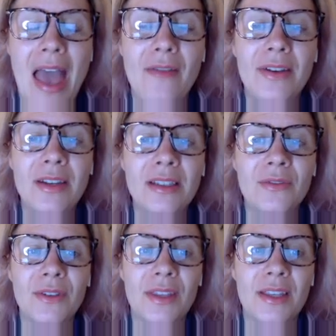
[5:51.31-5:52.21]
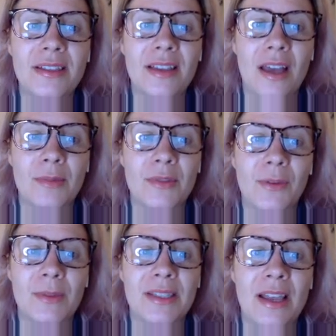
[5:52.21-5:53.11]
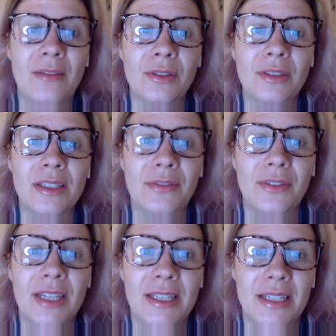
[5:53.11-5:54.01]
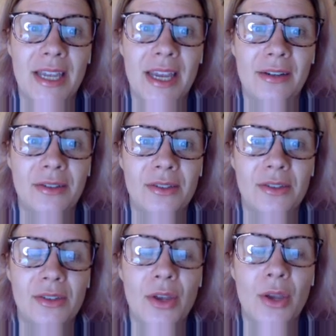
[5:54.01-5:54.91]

Evidence for this comes from several different indicators.